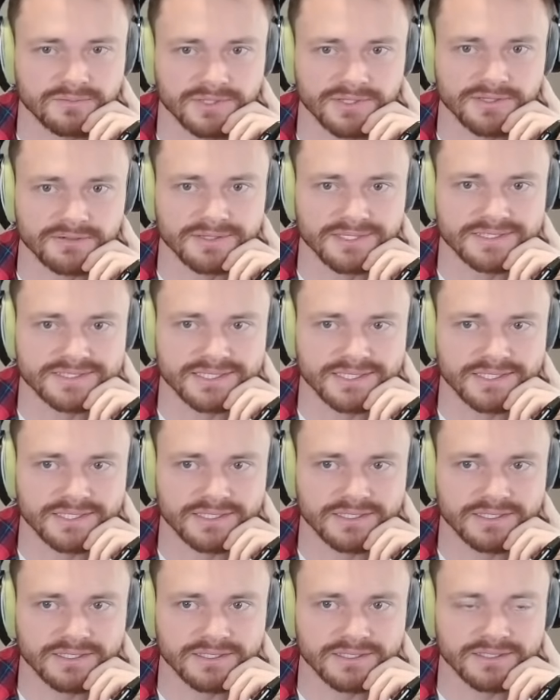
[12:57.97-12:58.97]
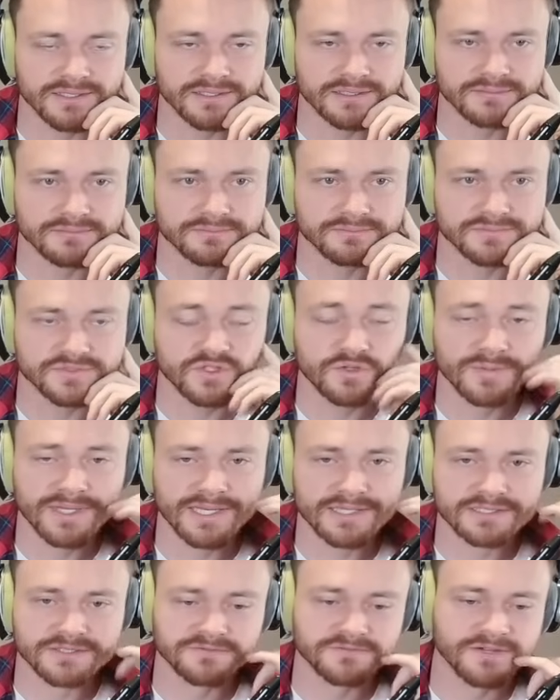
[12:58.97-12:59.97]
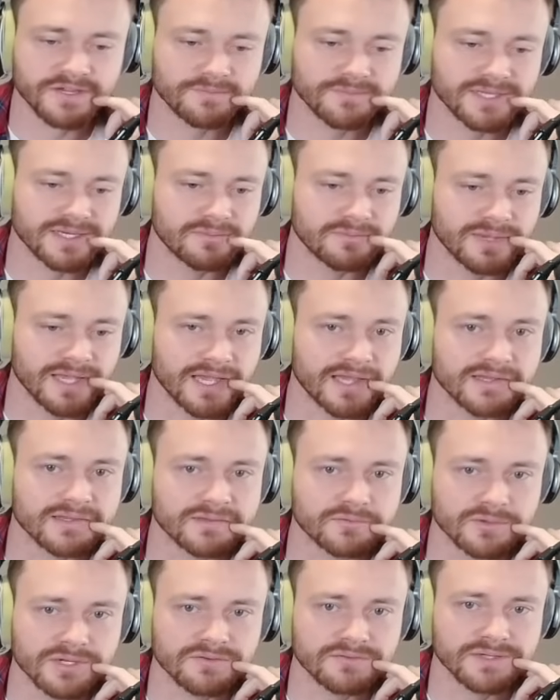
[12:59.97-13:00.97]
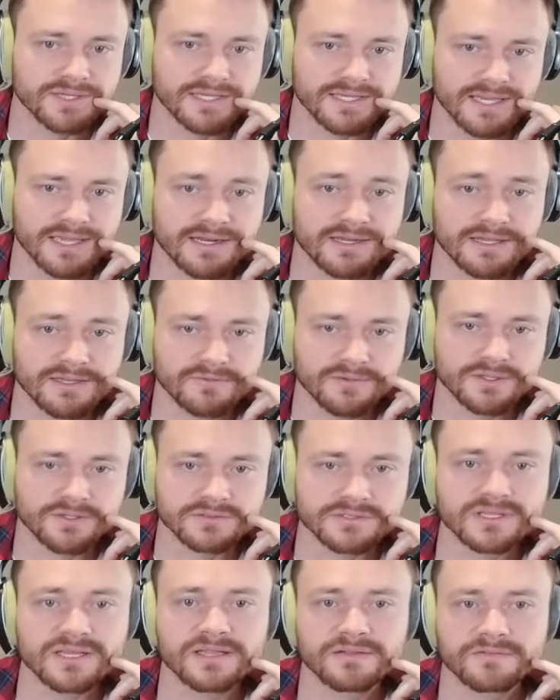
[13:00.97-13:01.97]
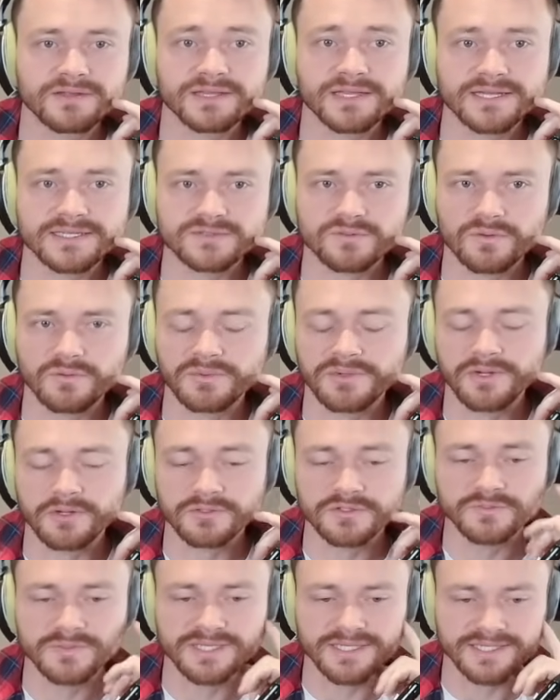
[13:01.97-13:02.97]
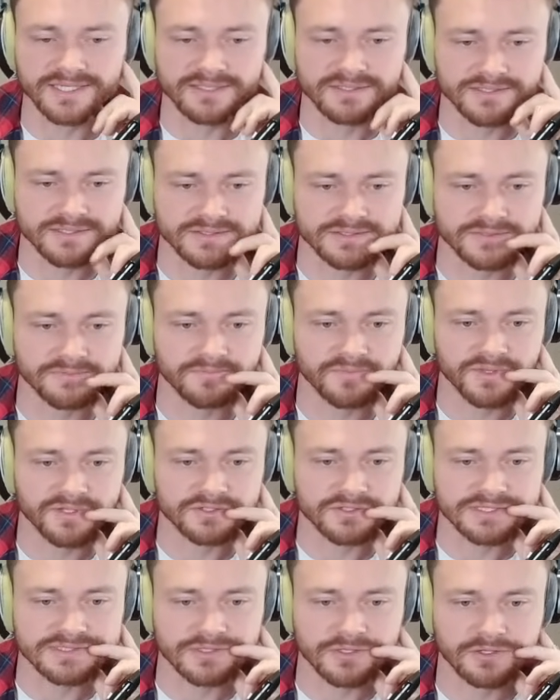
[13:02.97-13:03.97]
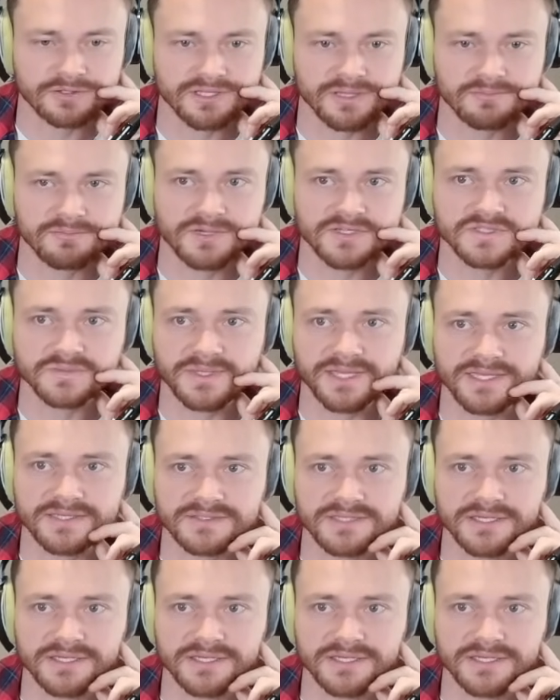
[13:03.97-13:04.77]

But there is a 2 mana to 5 mana bat. Whenever they gain a life, we lose a life, and that is what will ultimately kill us. So that's the card that must be